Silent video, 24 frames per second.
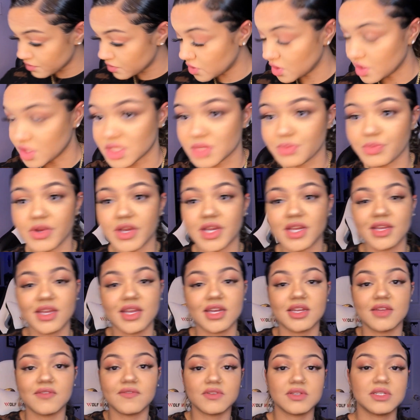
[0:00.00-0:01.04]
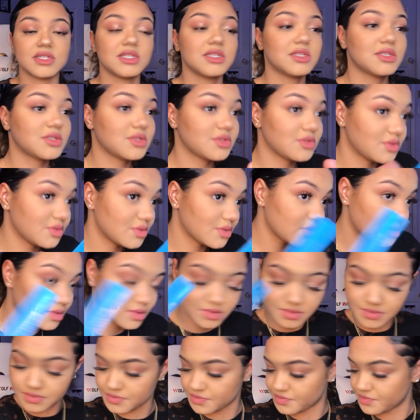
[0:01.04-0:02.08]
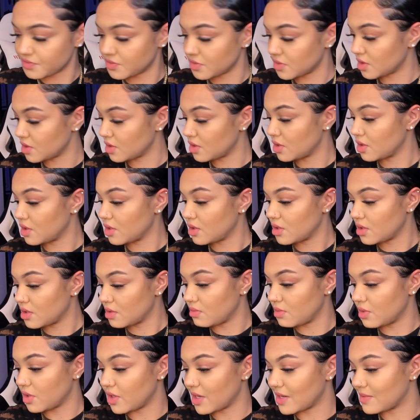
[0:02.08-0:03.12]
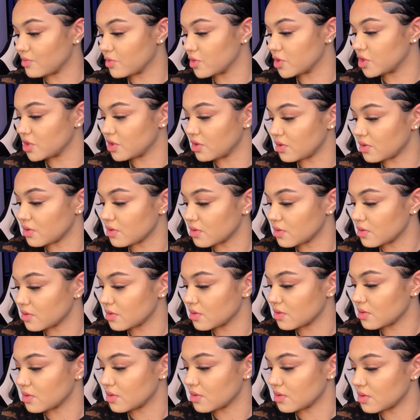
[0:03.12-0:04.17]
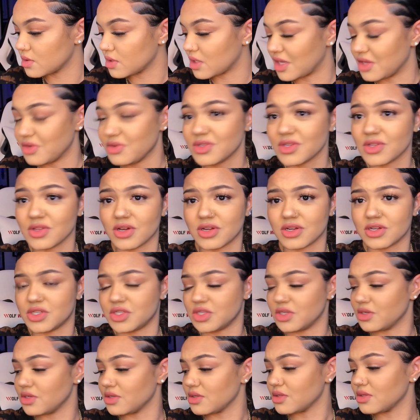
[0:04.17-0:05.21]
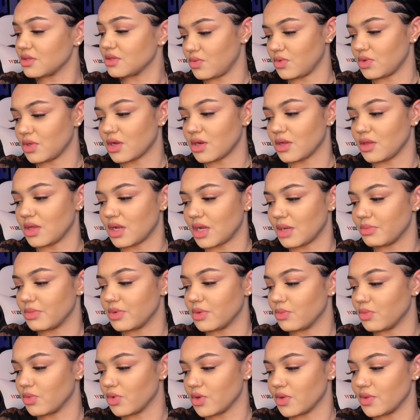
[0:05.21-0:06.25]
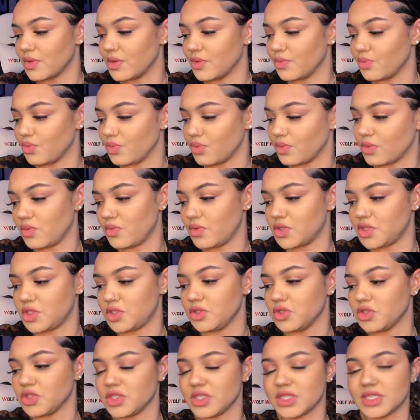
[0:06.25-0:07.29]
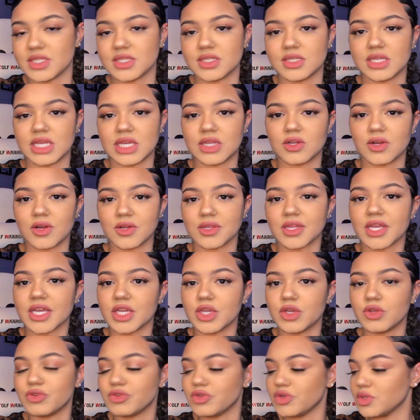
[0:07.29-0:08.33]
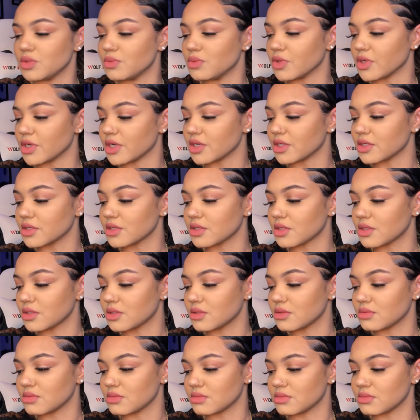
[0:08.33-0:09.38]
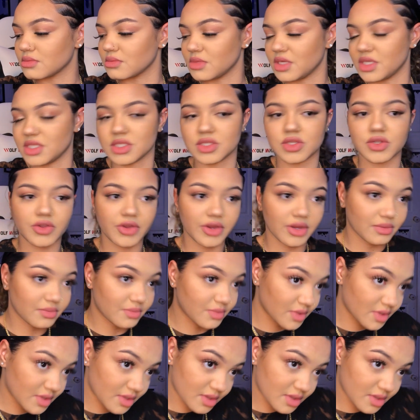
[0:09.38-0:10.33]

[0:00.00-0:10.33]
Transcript: you can spray it again if you need to. Let me grab more gel. I use a lot of gel. Well, not a lot, but more than what's usually seen on like YouTube or Instagram.